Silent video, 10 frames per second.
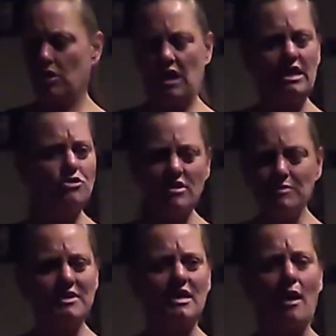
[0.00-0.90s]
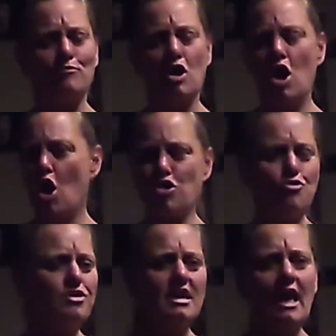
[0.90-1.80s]
It's Christmas time. You
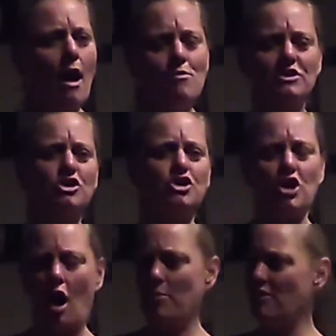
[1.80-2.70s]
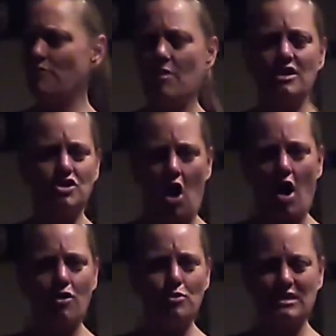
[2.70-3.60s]
think I wasn't shopping for my
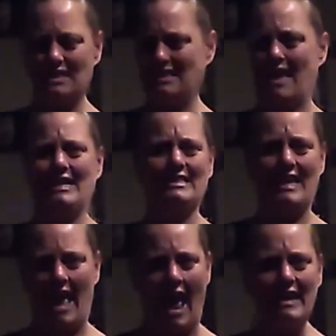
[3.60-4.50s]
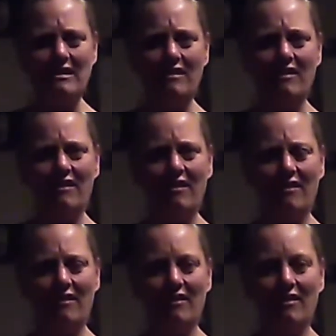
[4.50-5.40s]
daughter who's a size 10?
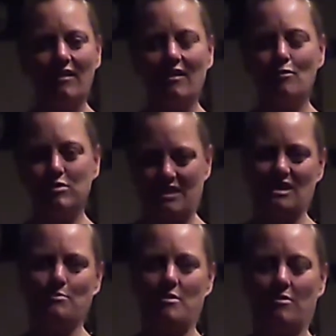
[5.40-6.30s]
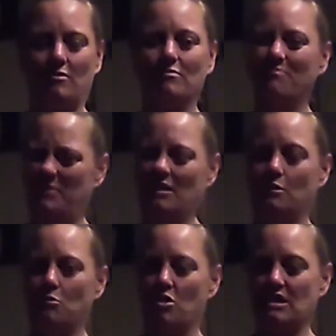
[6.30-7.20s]
Please, people, be a little
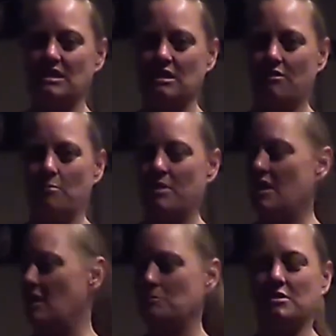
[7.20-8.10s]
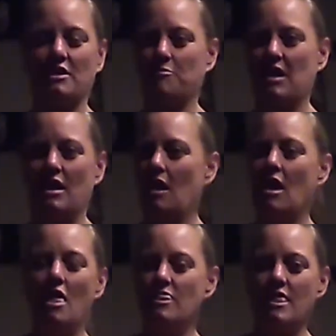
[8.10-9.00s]
more considerate because, believe me,
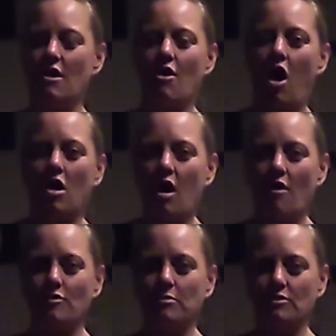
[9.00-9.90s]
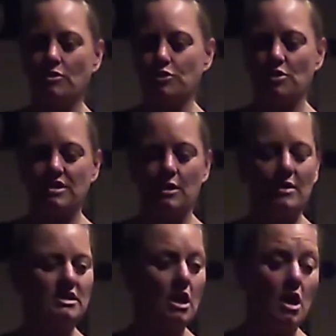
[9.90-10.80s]
they're uncomfortable in those stores
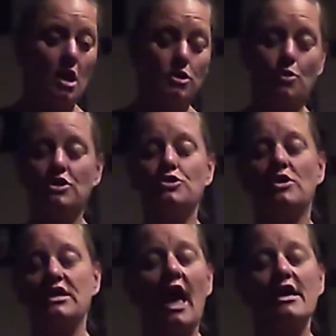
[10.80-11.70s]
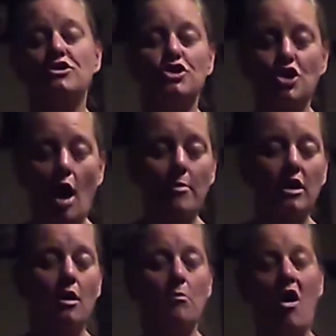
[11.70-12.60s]
anyways. The only stores I used to shop
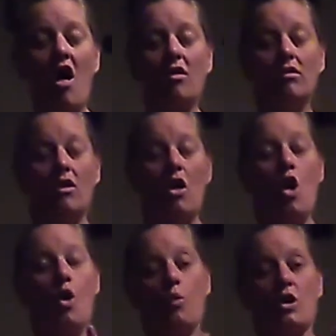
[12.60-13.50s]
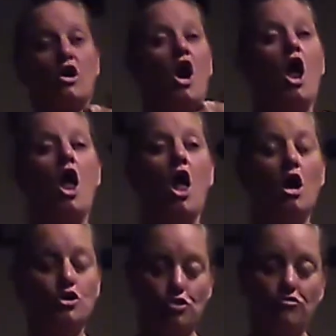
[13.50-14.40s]
in a mall were
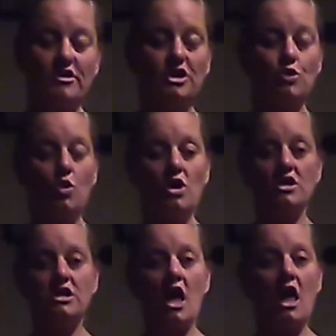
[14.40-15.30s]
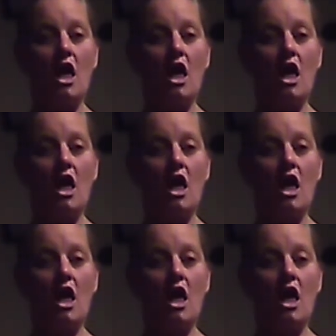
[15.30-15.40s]
jewelry stores,